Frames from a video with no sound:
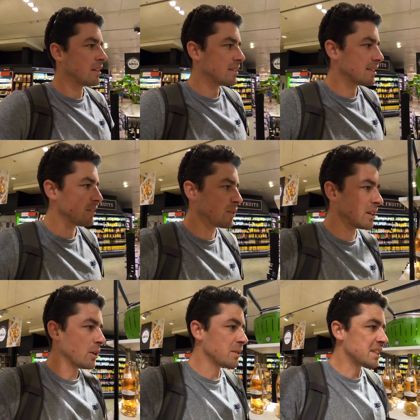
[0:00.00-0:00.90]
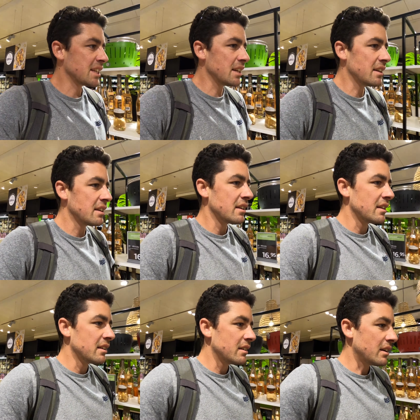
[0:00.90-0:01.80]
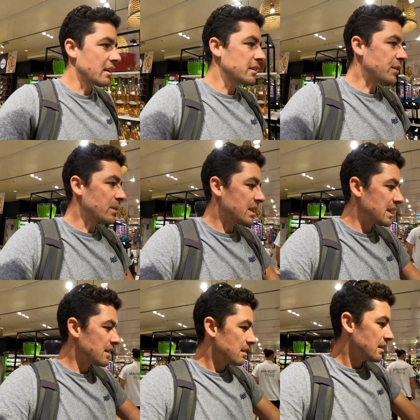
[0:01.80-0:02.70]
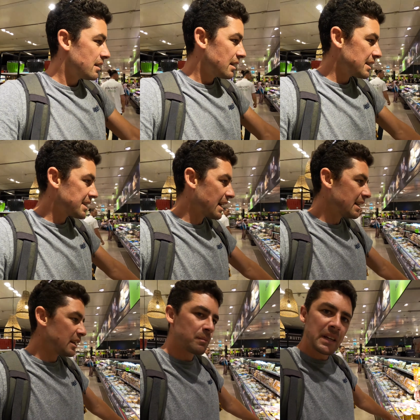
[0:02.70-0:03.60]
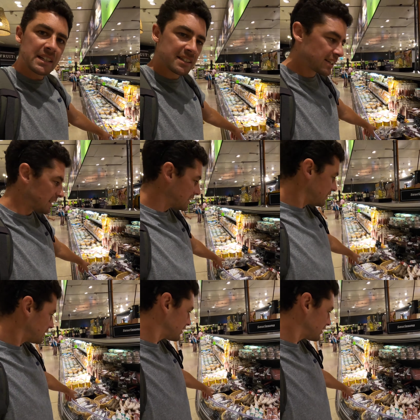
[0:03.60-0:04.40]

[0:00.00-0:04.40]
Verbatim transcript: Let's have a nosy. Ah, you've got the Italian meats here.